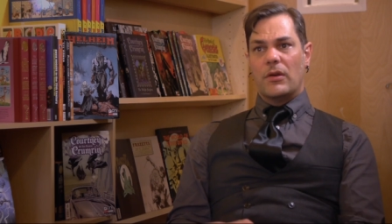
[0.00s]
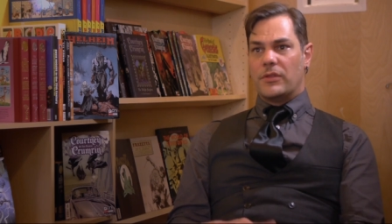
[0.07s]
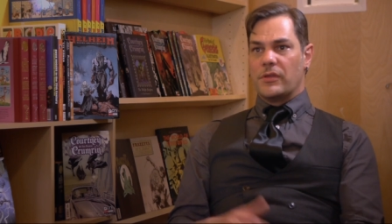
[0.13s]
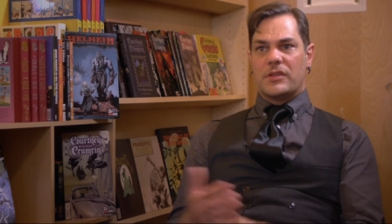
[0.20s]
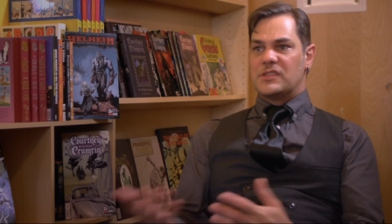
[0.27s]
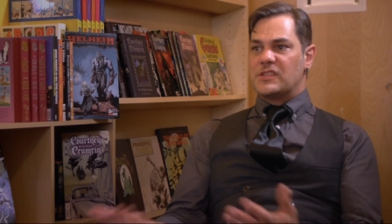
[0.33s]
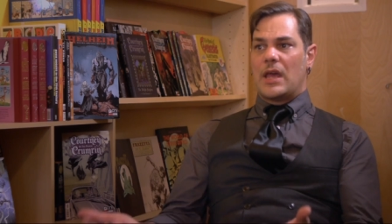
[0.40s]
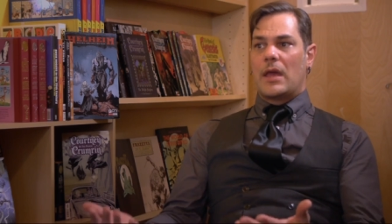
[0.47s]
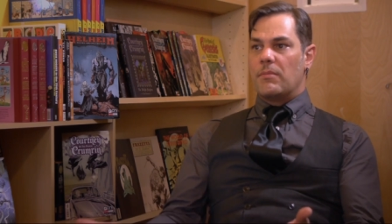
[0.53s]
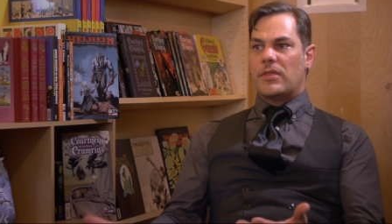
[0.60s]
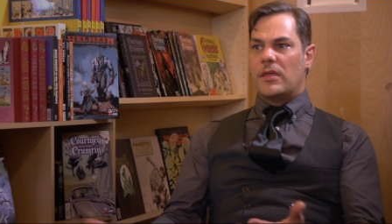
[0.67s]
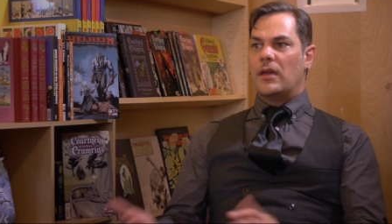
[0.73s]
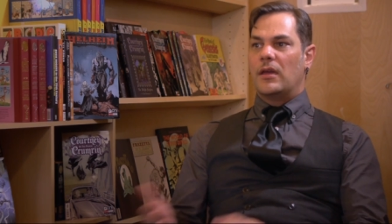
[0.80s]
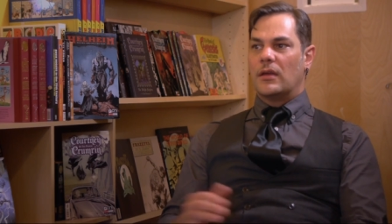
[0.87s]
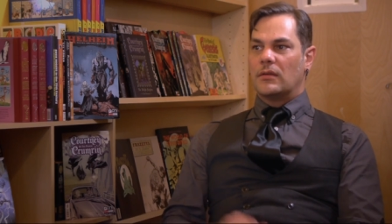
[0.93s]
they're the same
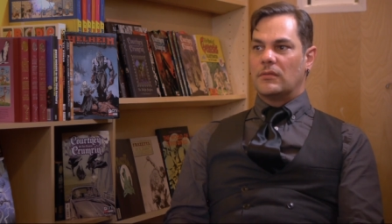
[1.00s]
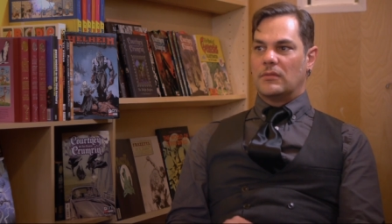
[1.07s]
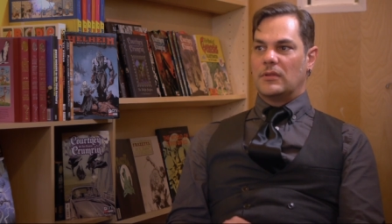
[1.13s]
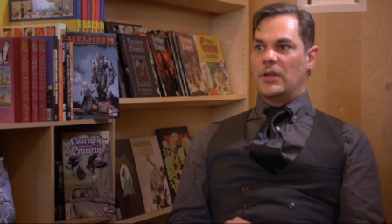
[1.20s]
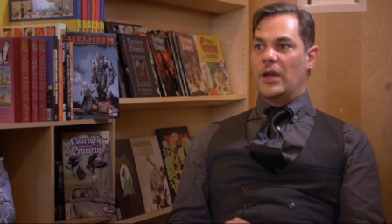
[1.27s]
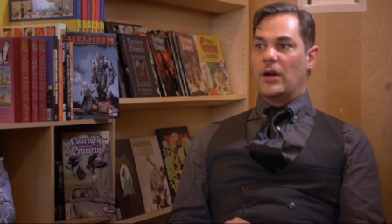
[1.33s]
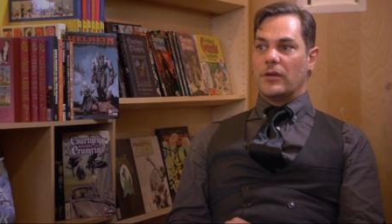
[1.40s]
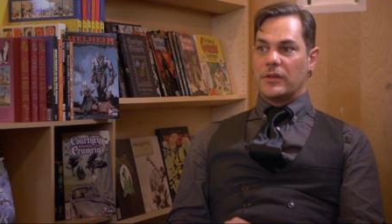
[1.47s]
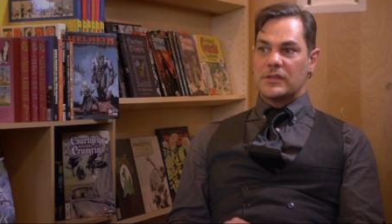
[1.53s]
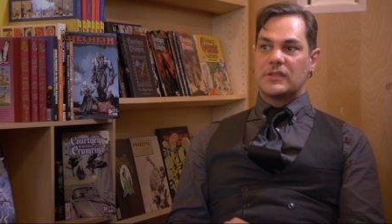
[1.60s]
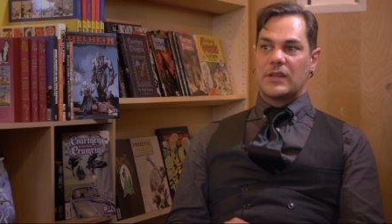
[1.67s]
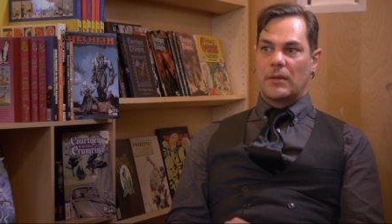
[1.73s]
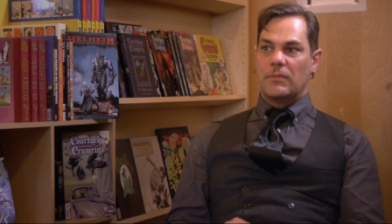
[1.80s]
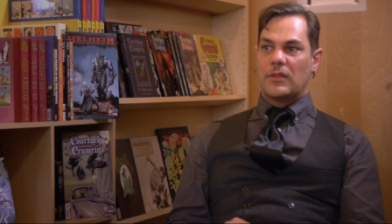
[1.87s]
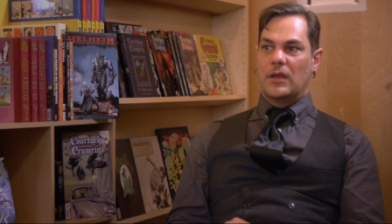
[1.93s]
thing. They are the
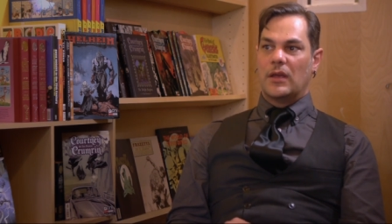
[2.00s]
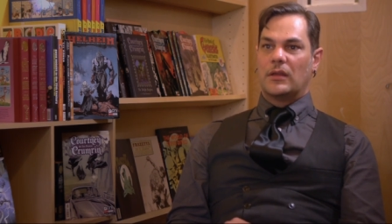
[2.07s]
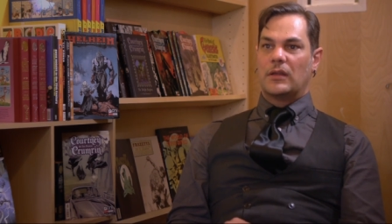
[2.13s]
same thing.